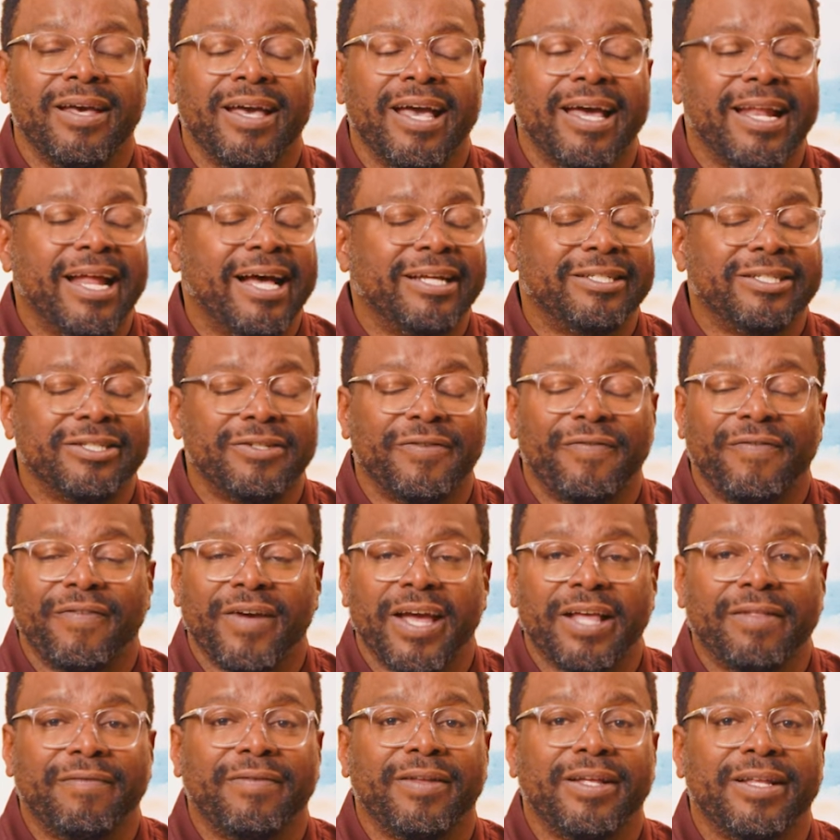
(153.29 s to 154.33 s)
And I just
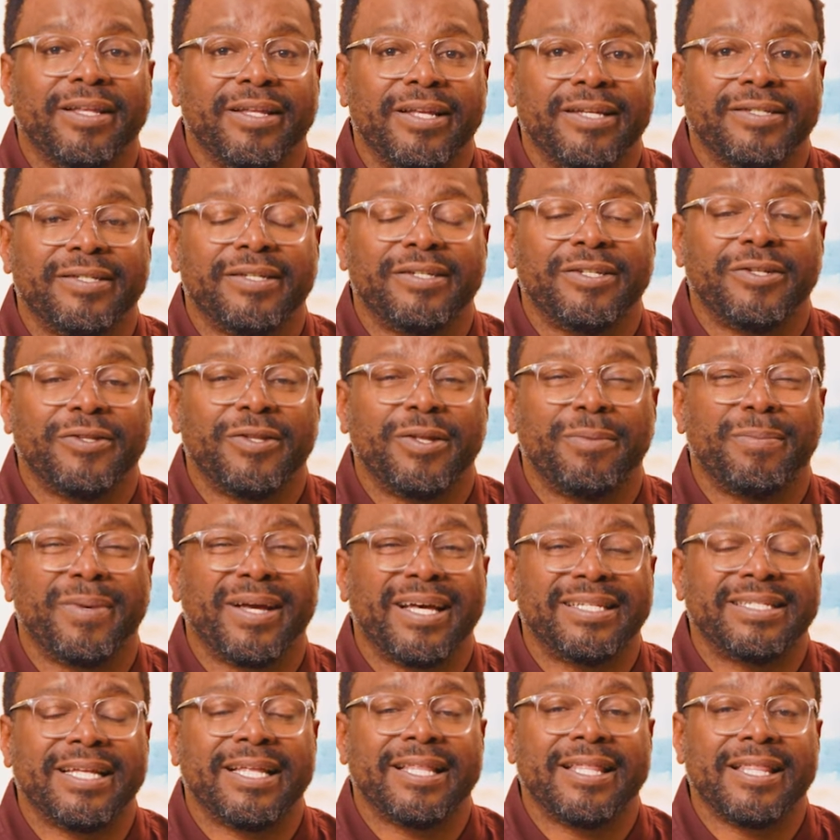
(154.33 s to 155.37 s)
faithfully listen to them.
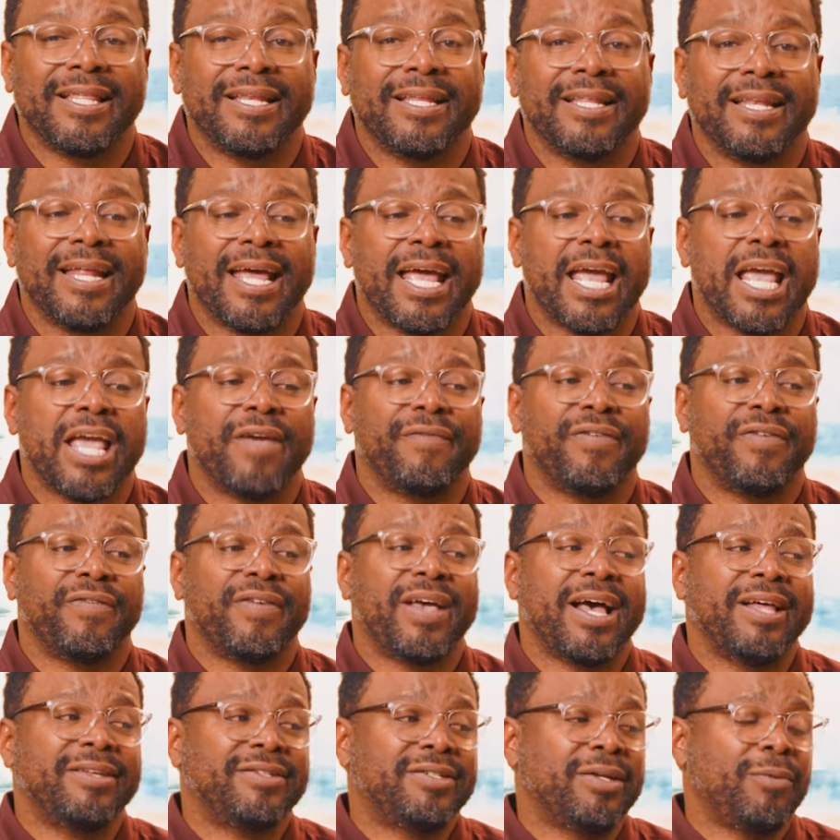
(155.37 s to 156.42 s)
Because at the end of the day, if you've
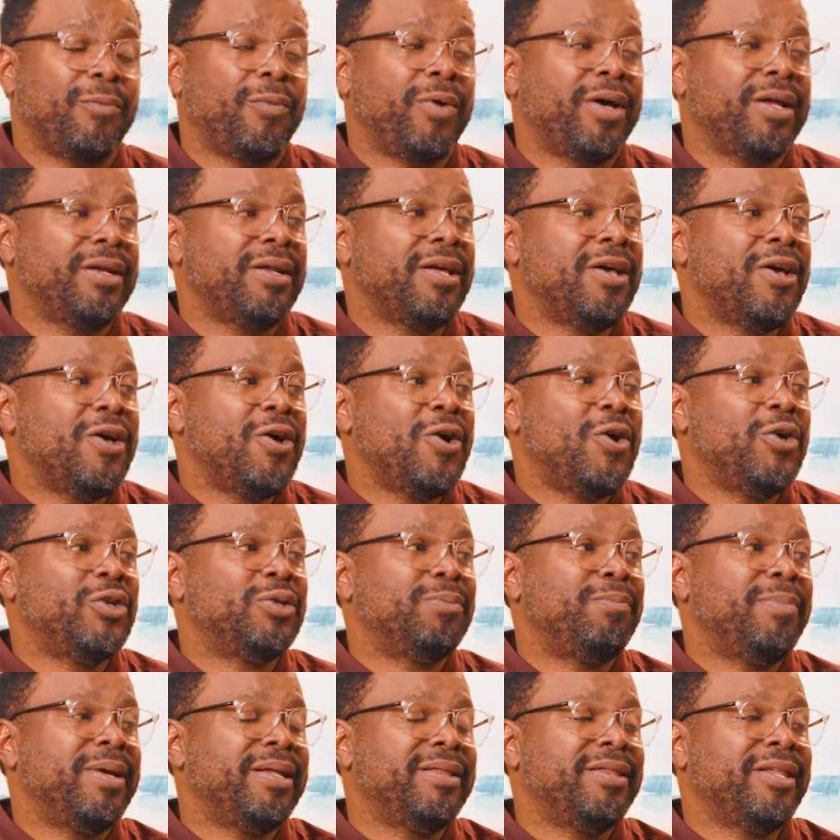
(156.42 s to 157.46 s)
got someone who's
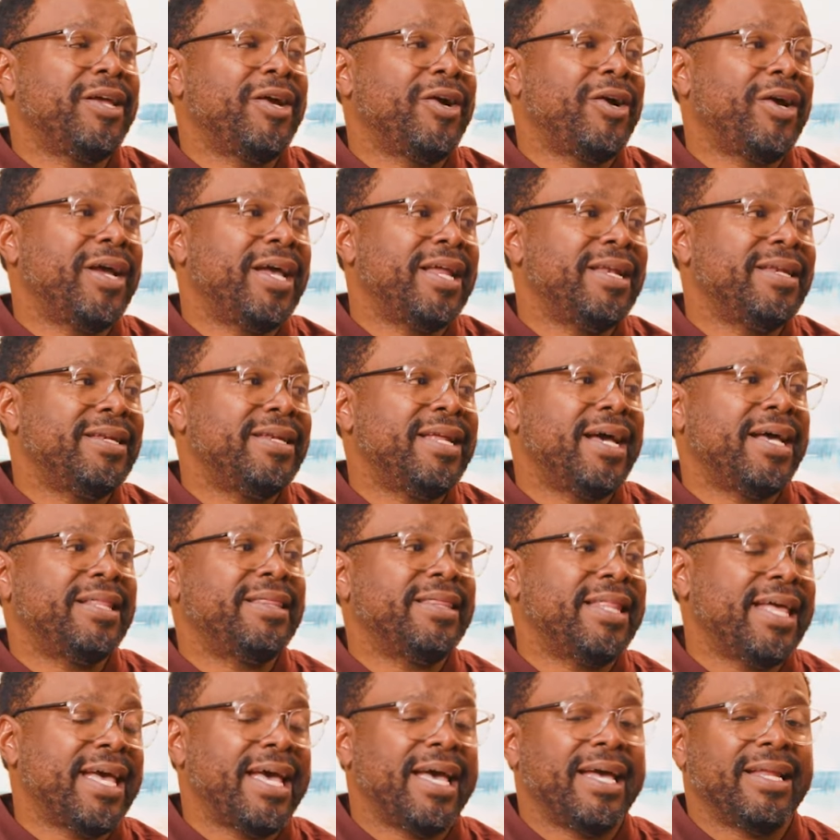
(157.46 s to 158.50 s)
been there and
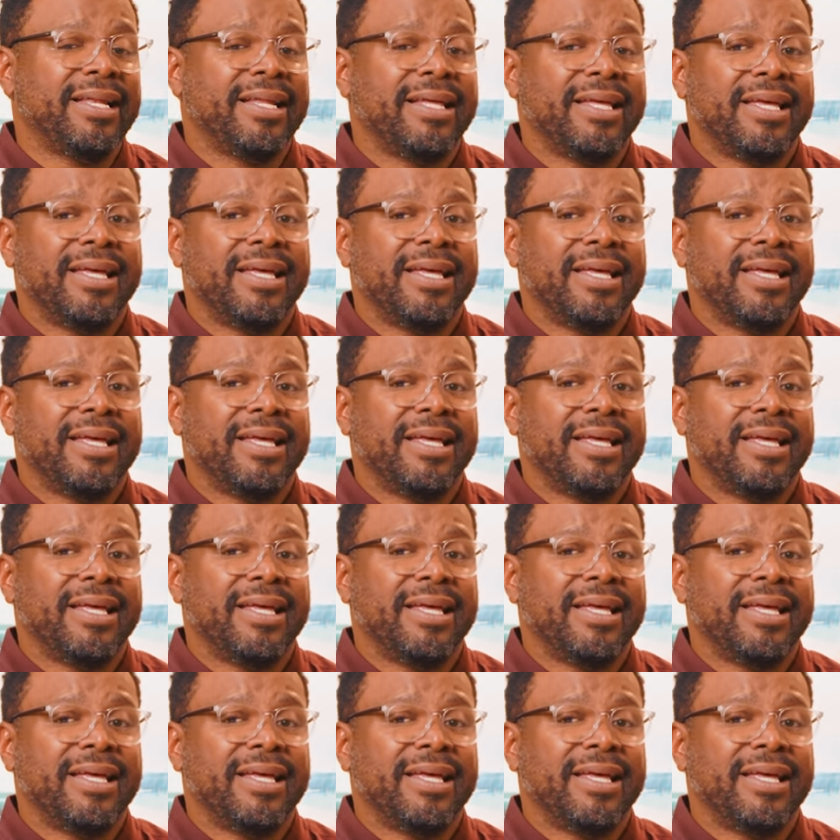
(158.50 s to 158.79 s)
done that,